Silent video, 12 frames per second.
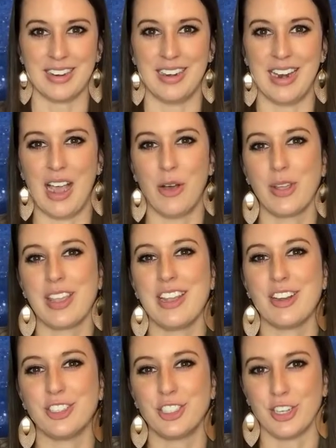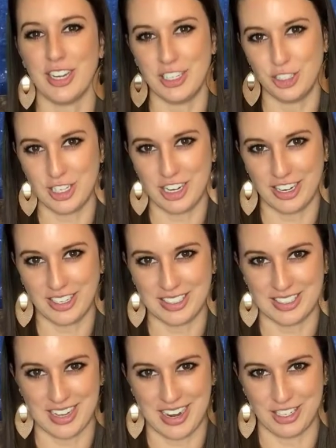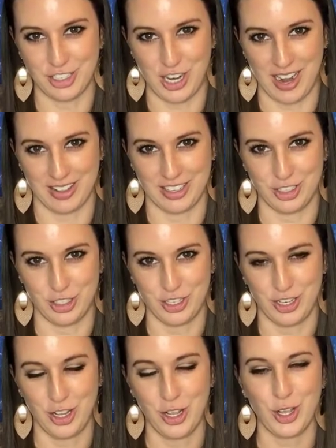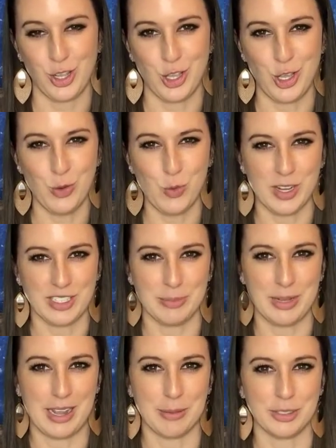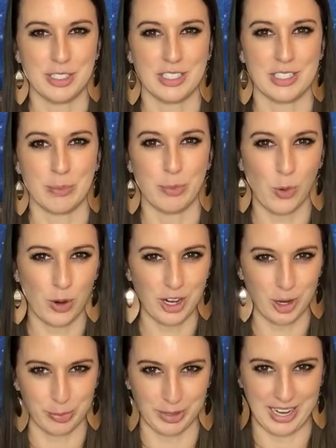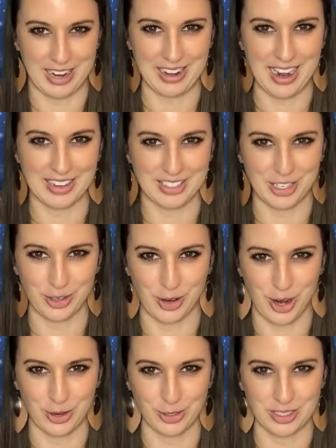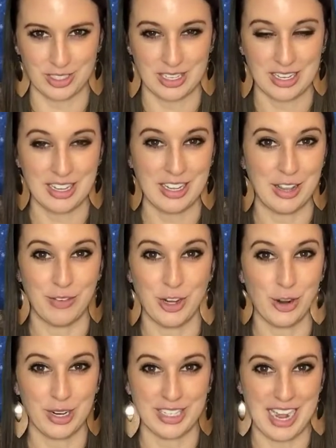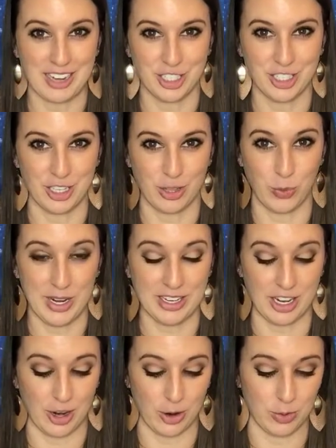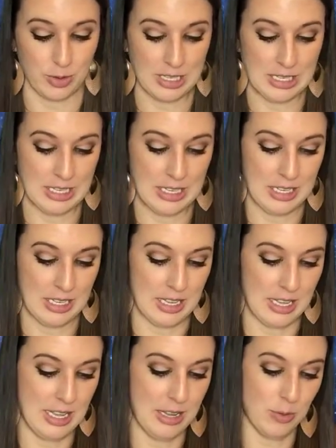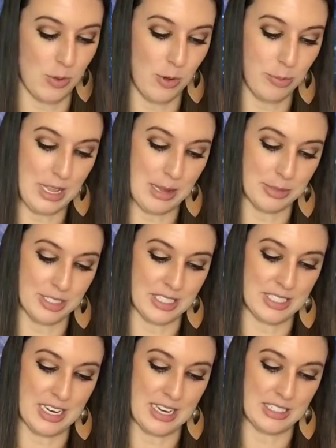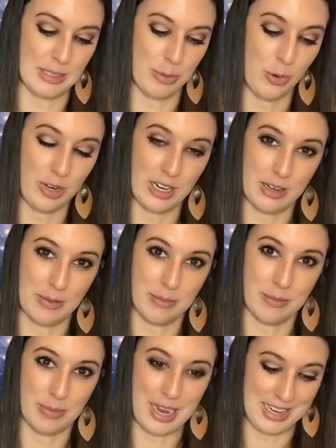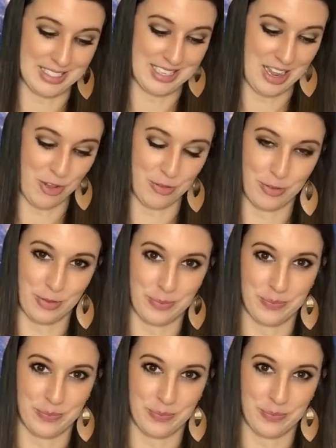Now here's your engineering design challenge. You want to be able to support your plant as it grows. If you don't attach it to the window, it won't be able to stay supported by itself,